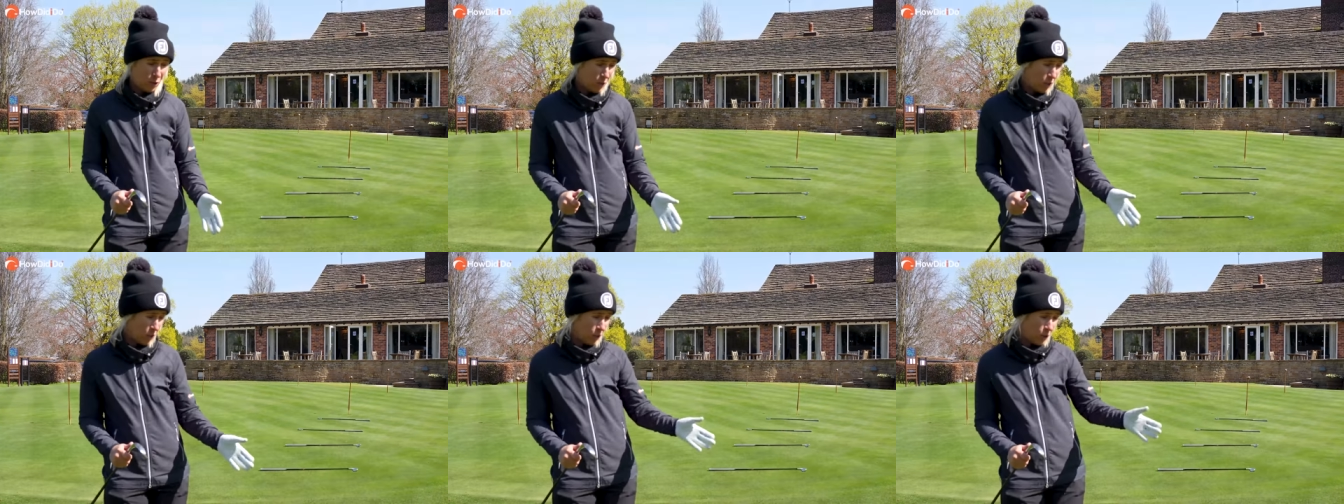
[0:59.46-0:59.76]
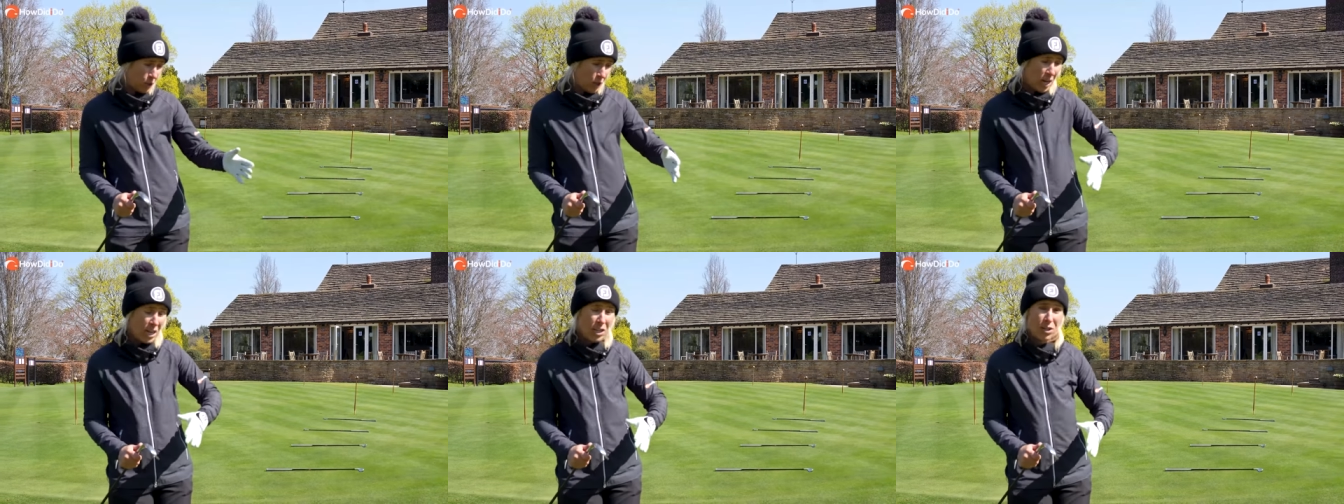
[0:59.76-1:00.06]
You can
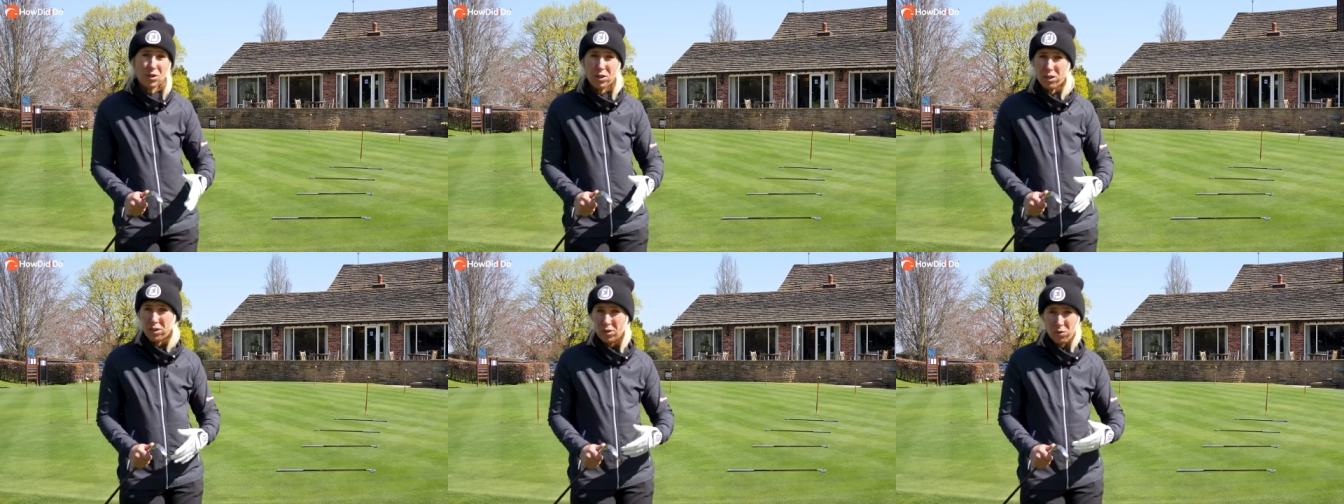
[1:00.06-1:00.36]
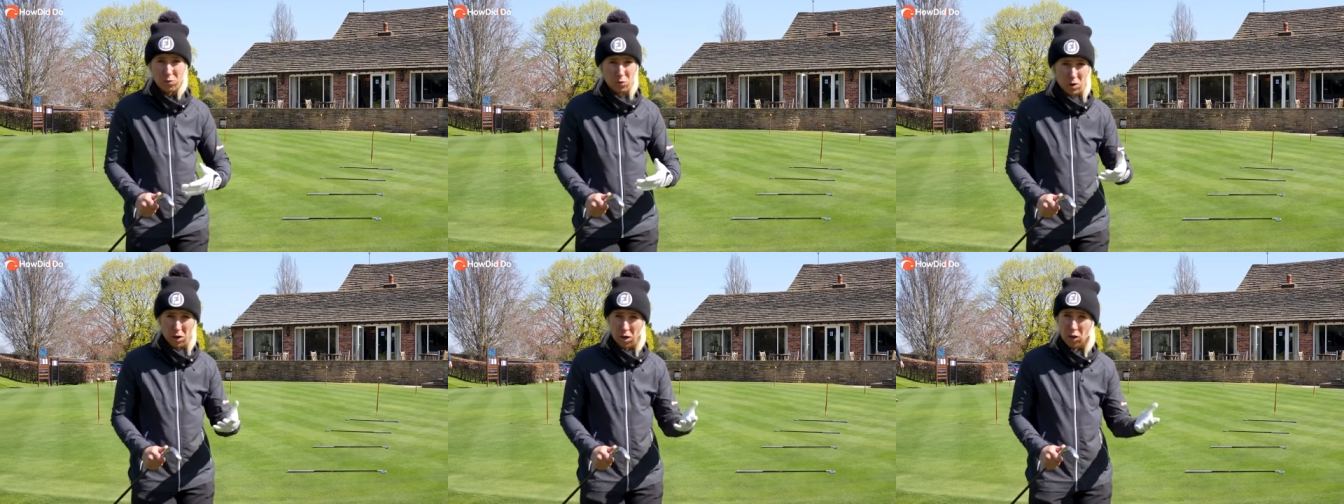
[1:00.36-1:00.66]
change it
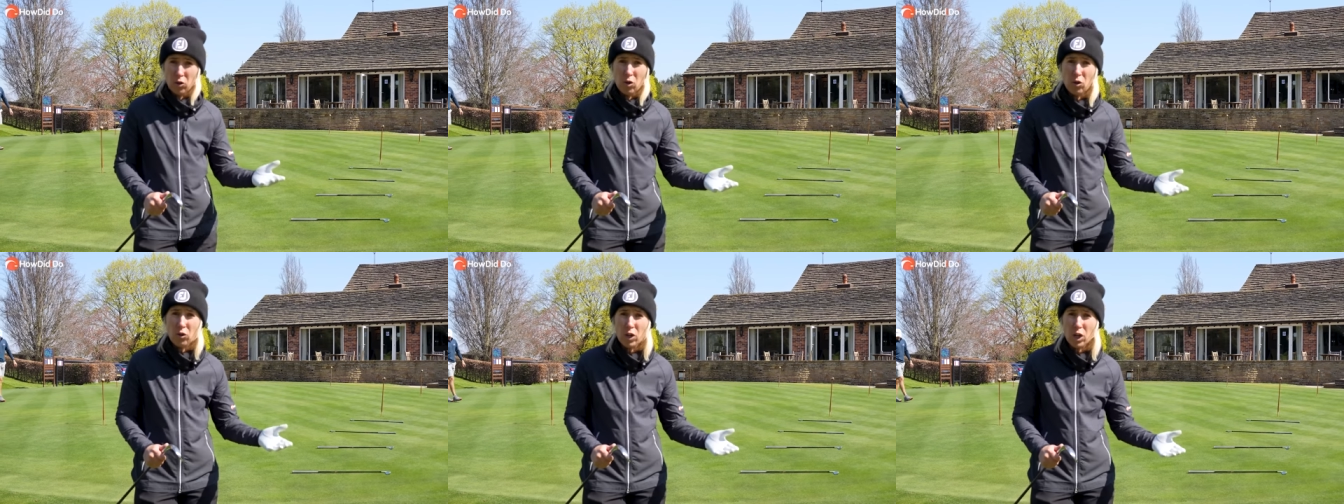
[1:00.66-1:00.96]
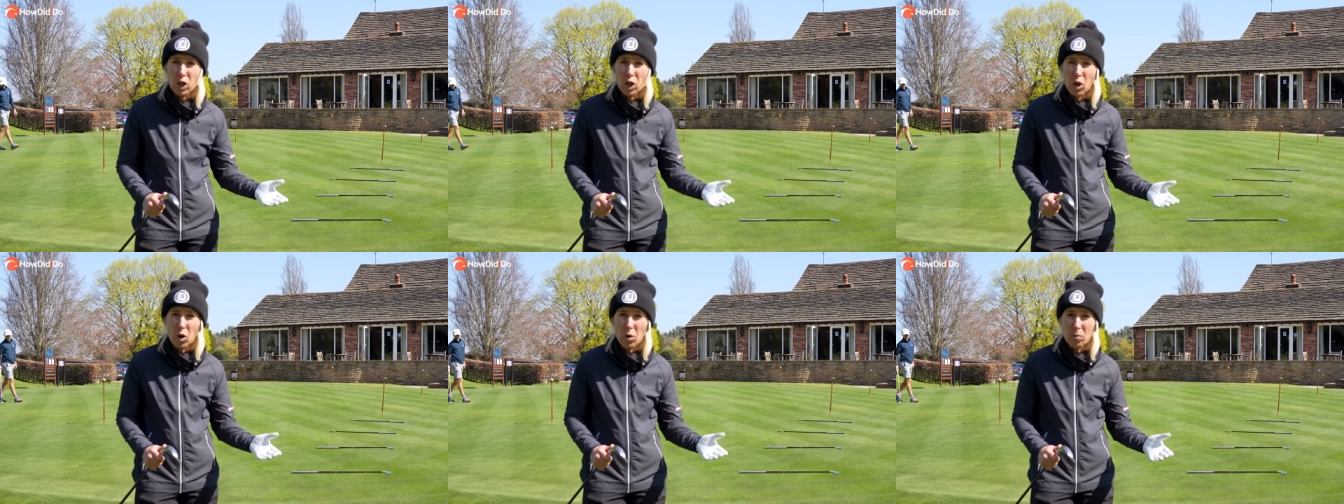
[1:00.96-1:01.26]
to another
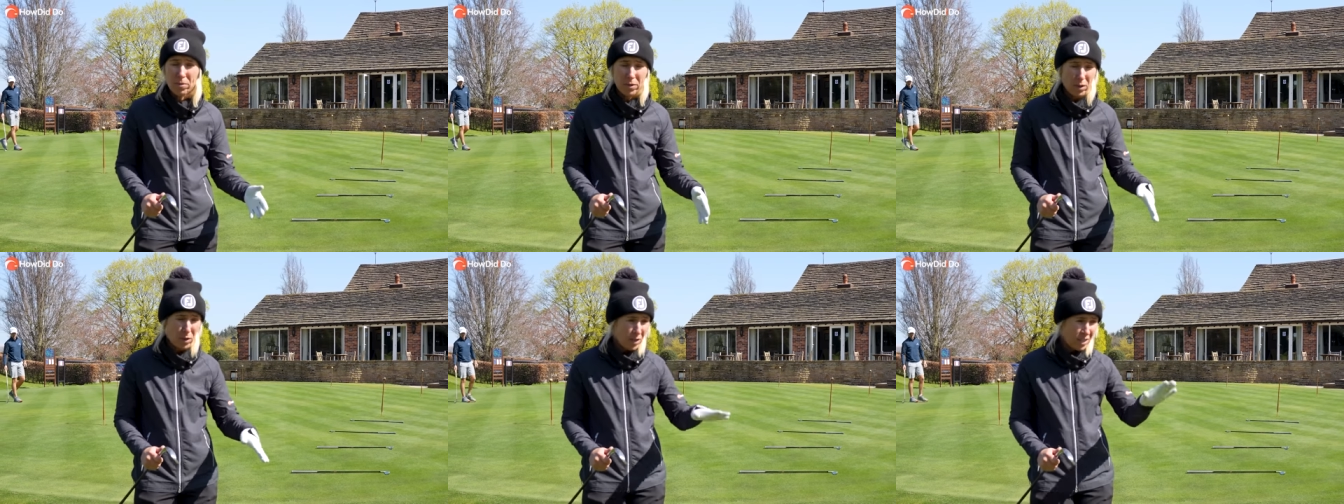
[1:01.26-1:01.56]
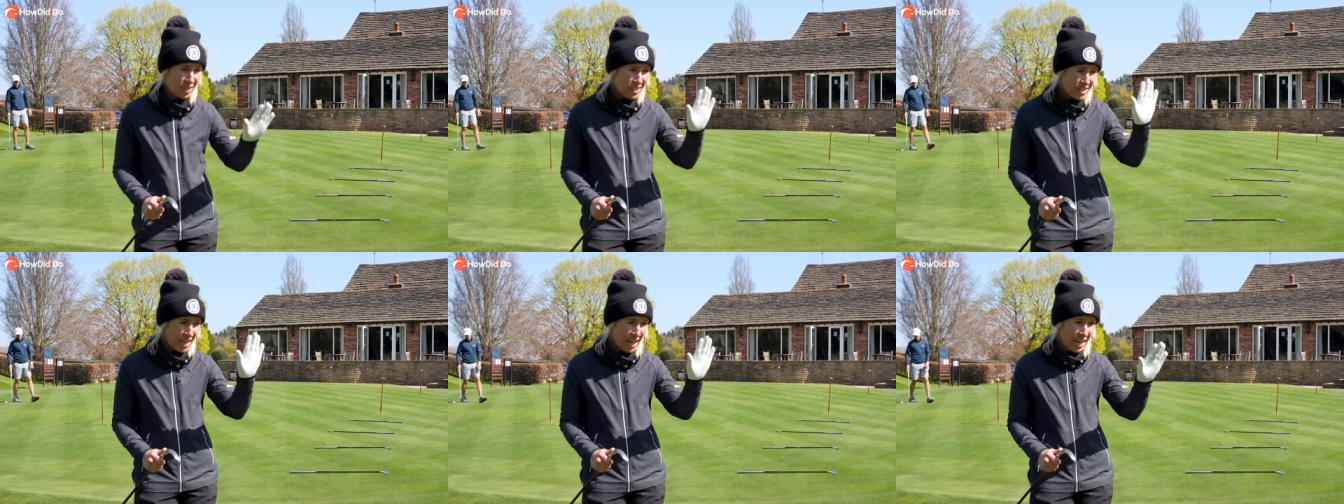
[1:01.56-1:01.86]
club so you
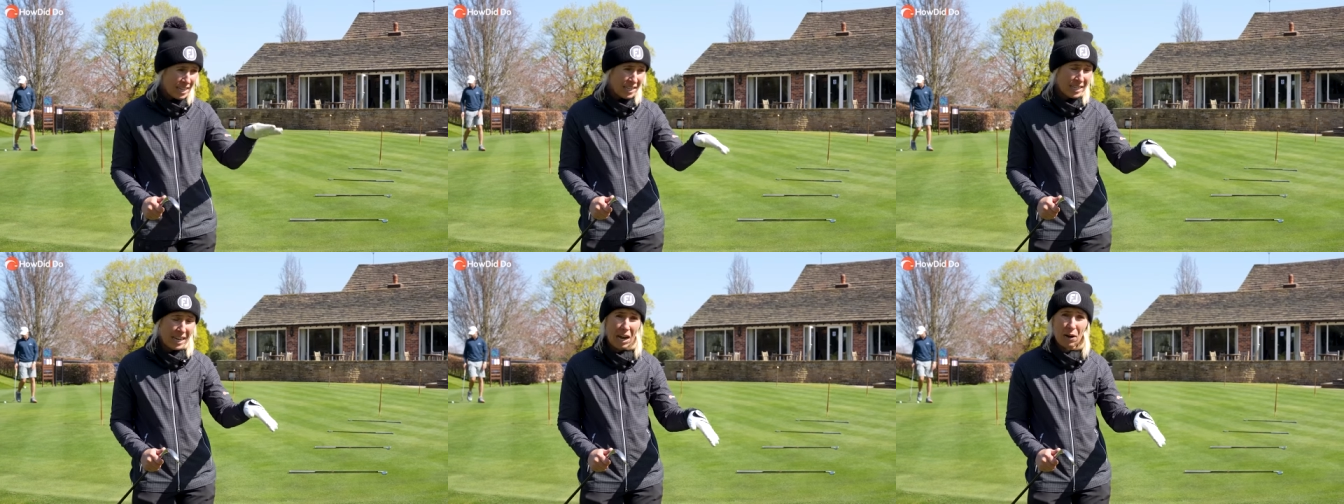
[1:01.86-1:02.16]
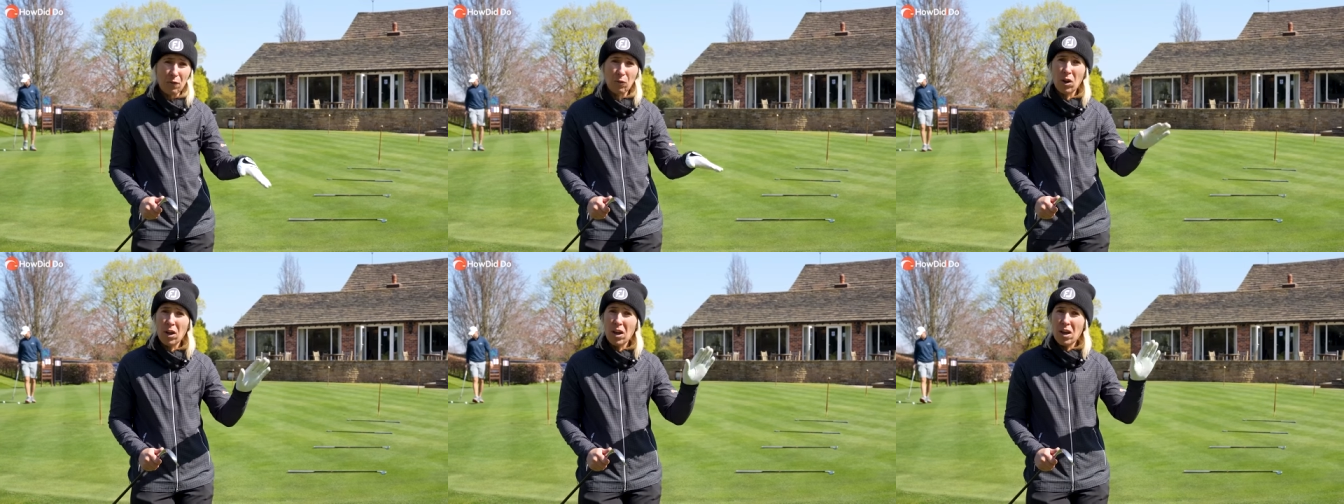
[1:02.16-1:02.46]
can take
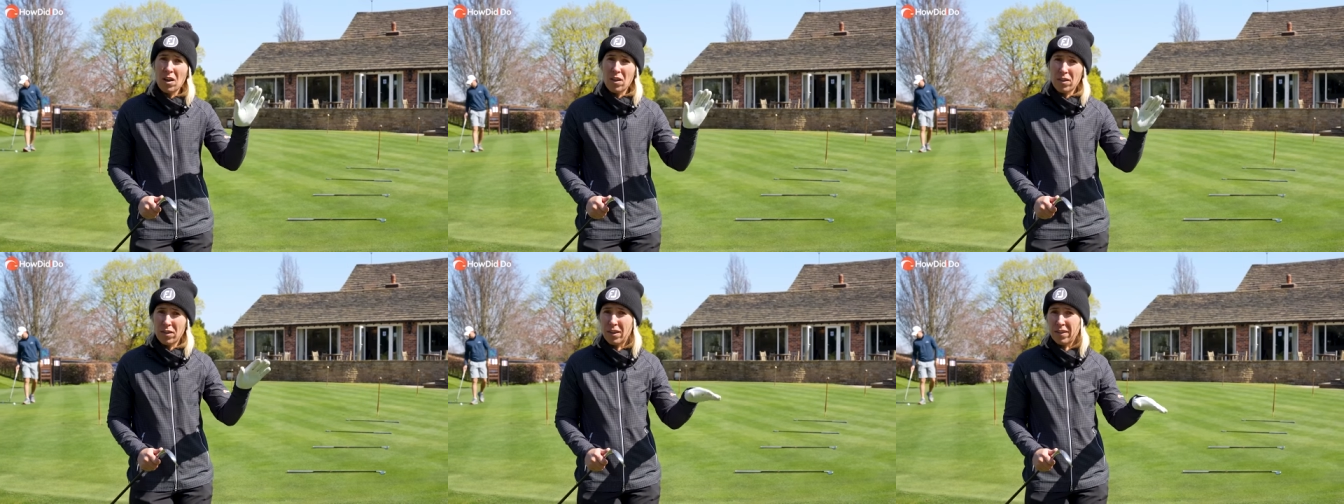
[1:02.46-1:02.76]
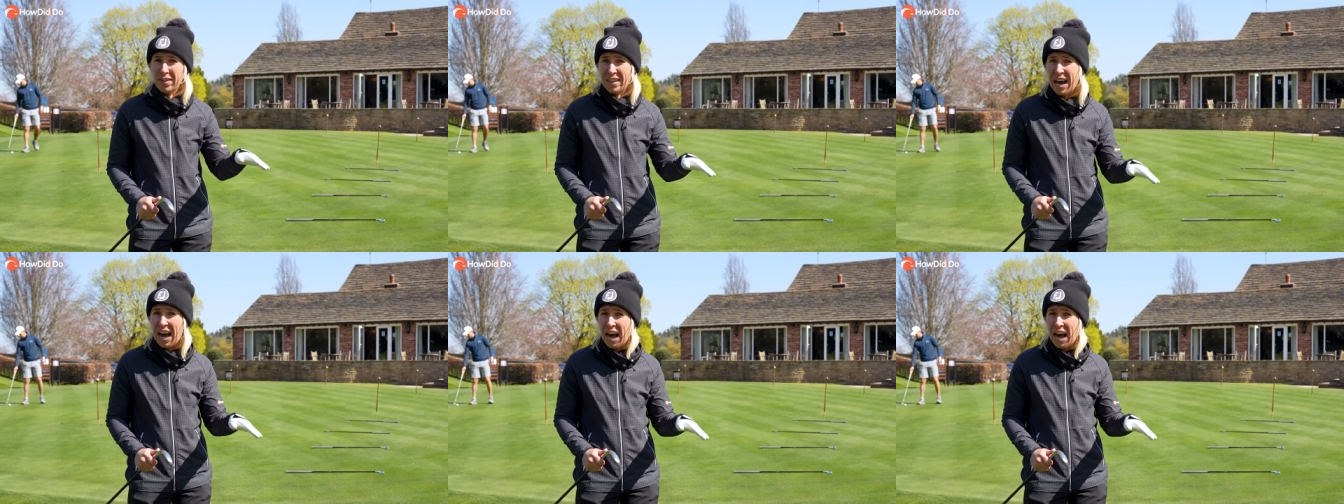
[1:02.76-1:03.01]
down the, the